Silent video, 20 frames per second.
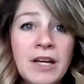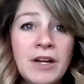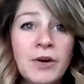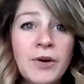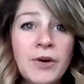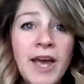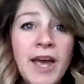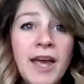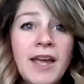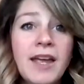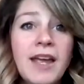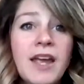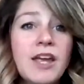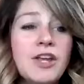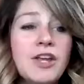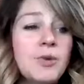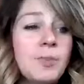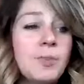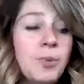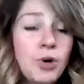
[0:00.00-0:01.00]
Okay?
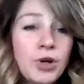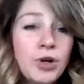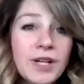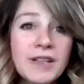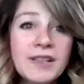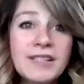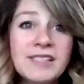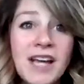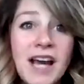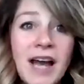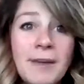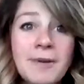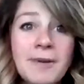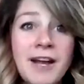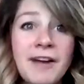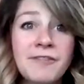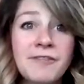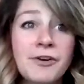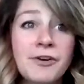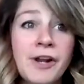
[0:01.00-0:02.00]
You put in the time and
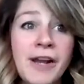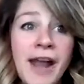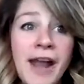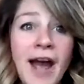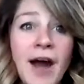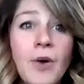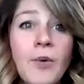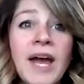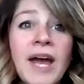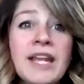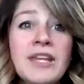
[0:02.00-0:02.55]
effort now,